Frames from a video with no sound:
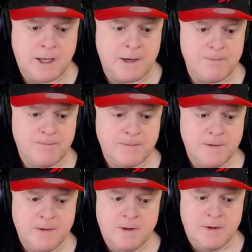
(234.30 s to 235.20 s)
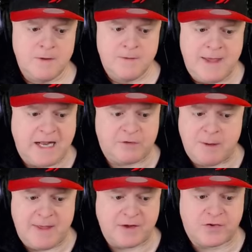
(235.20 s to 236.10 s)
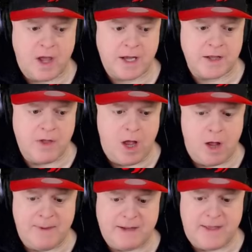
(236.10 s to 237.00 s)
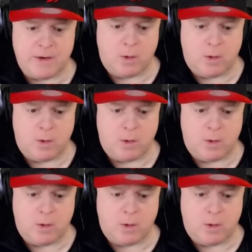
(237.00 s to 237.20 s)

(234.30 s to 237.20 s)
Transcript: Okay. That has to be that Sonic in the hall making